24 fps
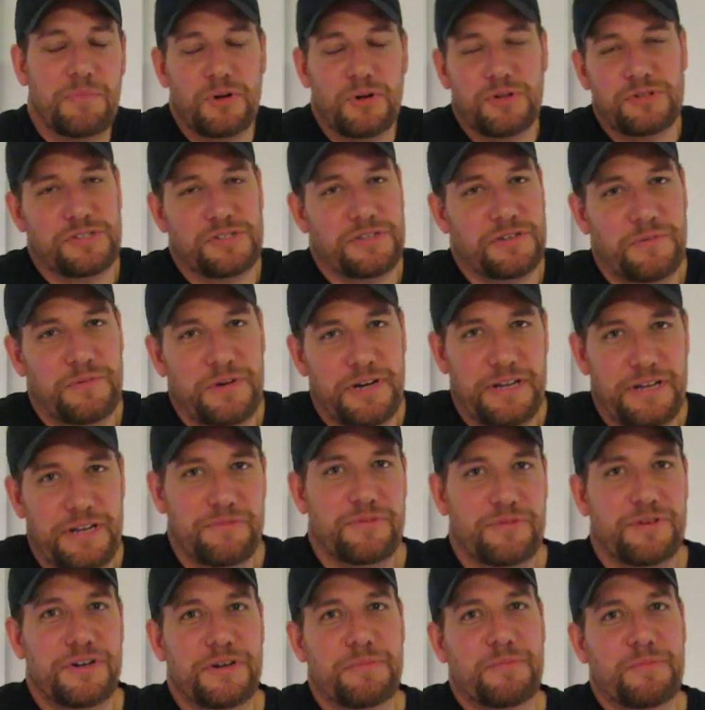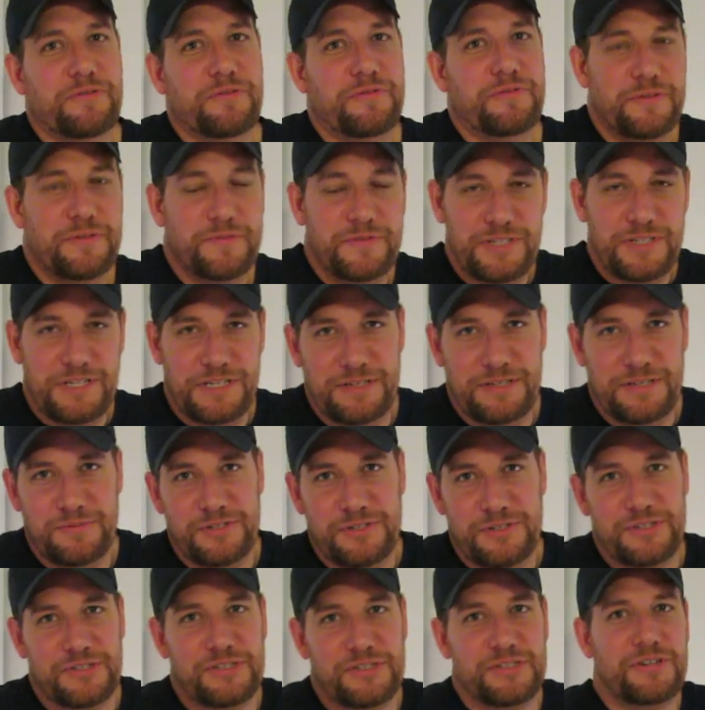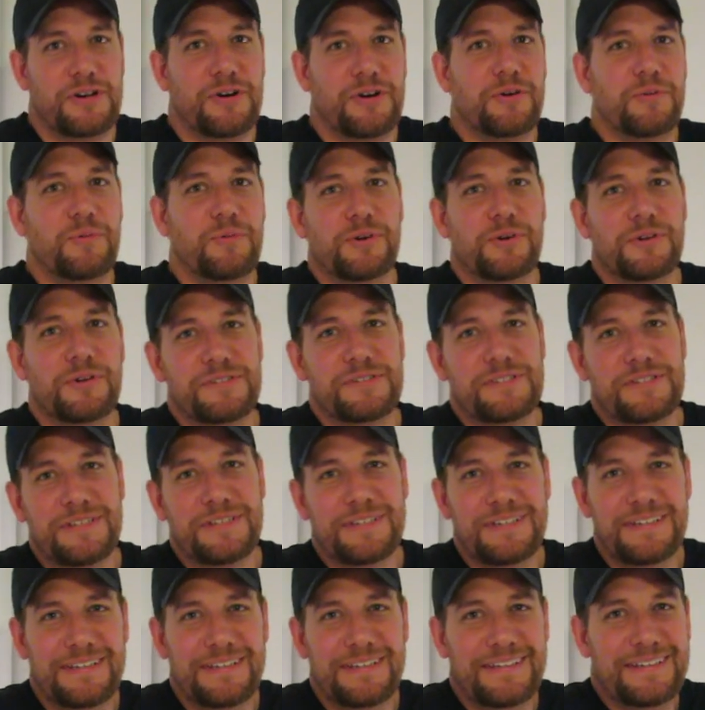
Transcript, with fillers: personally waiting for number 15, which is Star Wars.